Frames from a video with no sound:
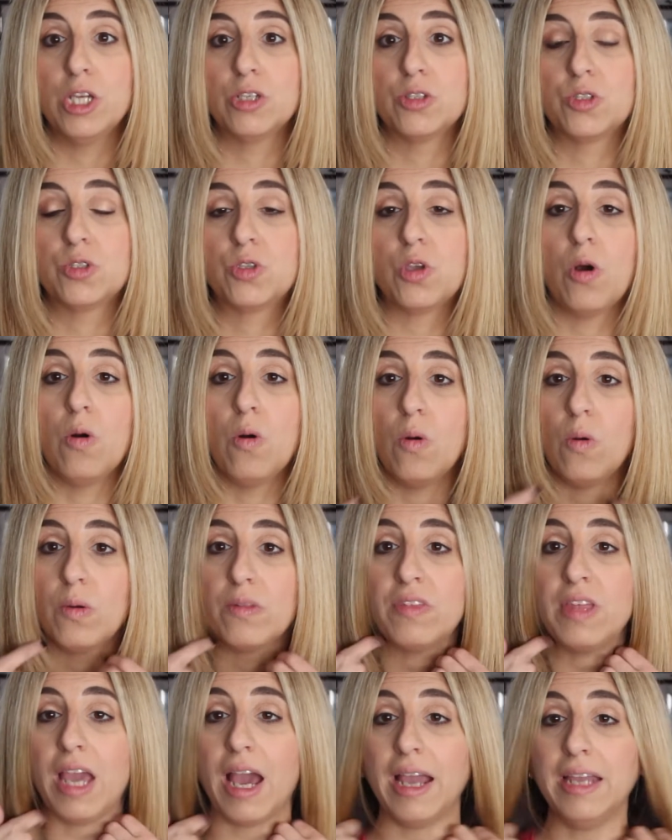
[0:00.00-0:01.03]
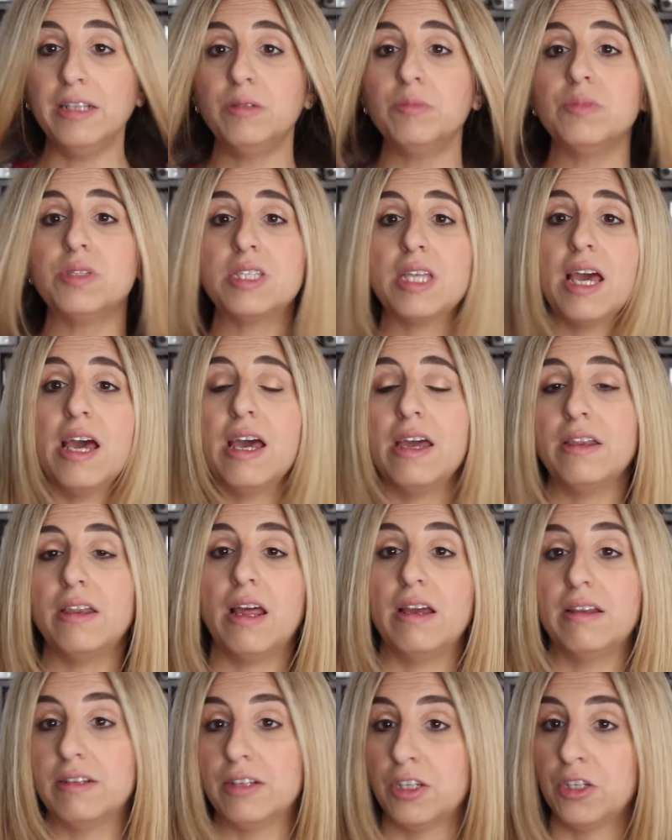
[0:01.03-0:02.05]
So the items that
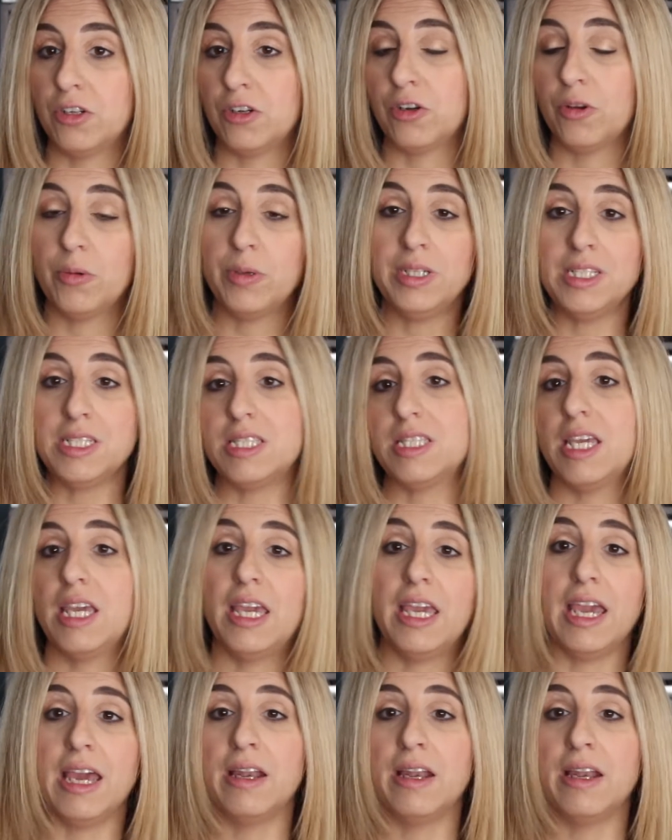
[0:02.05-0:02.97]
you're going to see,